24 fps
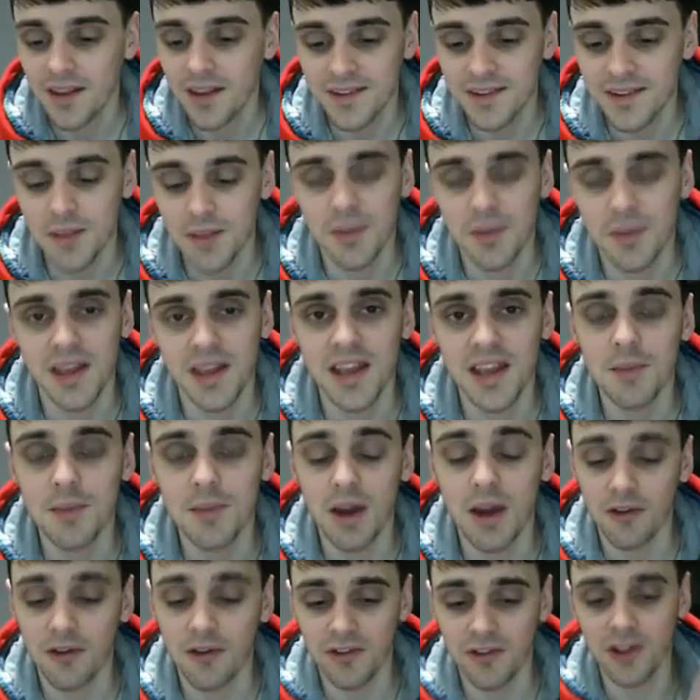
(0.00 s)
sent me an
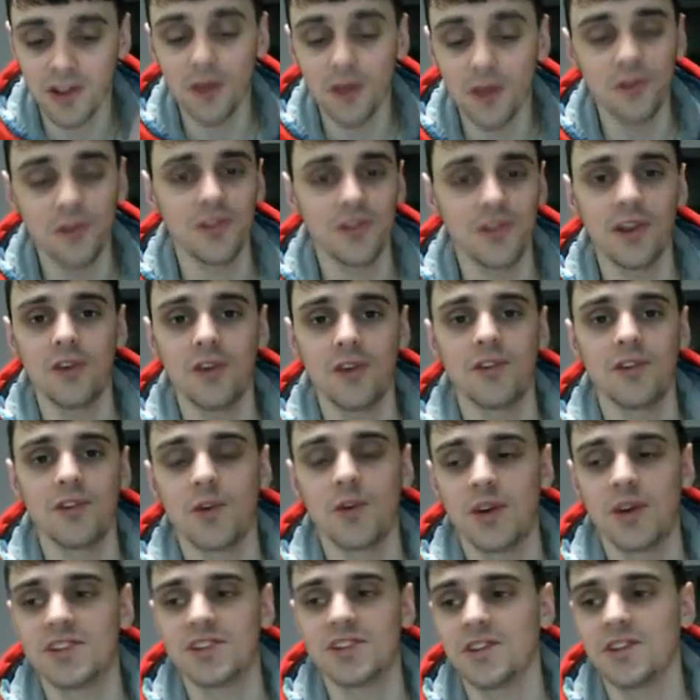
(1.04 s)
email with loads and
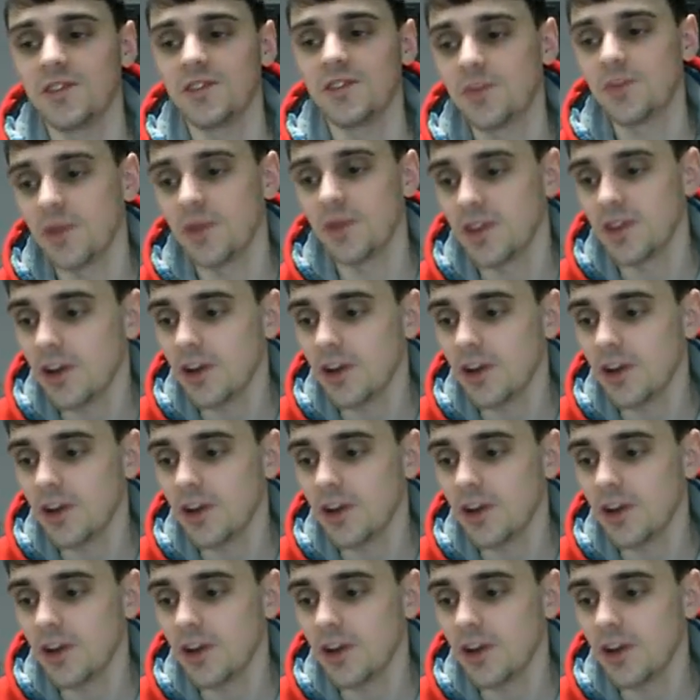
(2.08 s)
loads of questions.